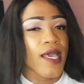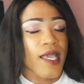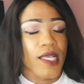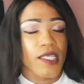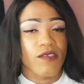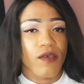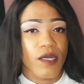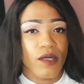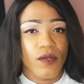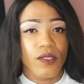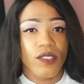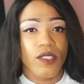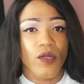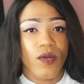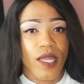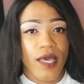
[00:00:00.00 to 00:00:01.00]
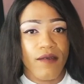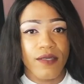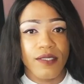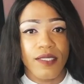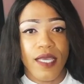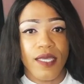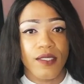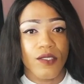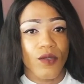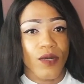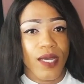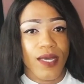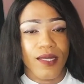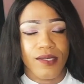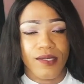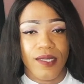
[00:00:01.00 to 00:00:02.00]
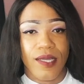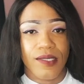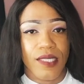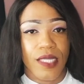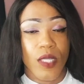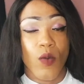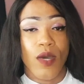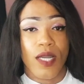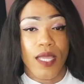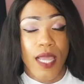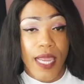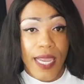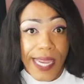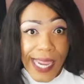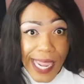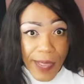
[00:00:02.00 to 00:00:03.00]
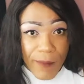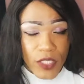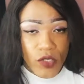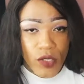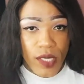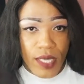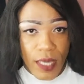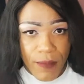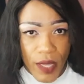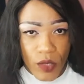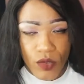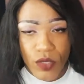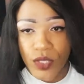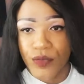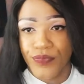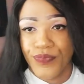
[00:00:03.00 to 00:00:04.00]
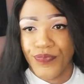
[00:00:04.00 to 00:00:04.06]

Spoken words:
It's very good. You'll love it, and you'll understand exactly what am I talking about.